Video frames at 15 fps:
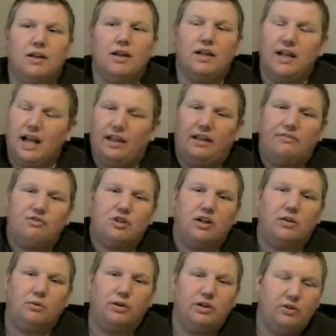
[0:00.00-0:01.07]
Yeah, they tried
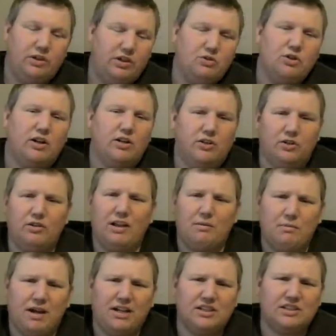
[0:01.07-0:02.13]
to redo. You tried to do that
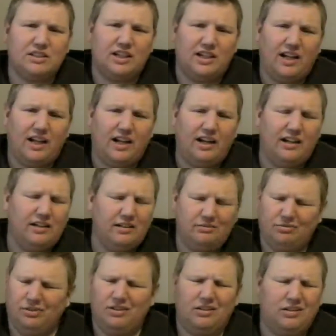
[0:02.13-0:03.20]
match today,
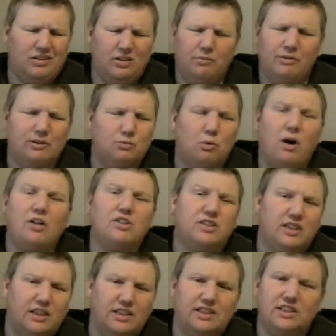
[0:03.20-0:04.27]
nobody's
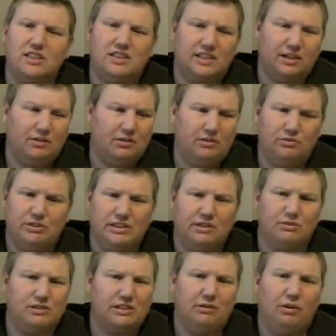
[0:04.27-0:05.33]
watching it because it was
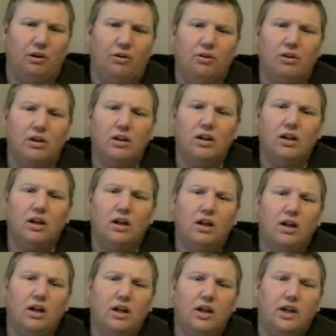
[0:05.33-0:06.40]
0-0.
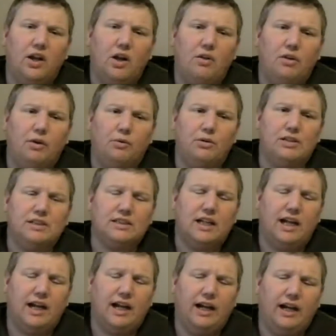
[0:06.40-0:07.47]
You know, there was
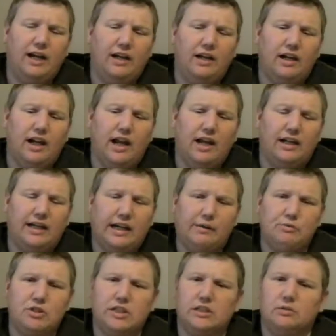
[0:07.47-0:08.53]
a, at Game
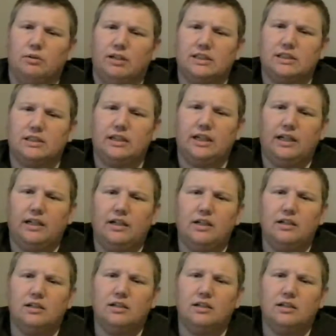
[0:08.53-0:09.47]
Changer Wrestling,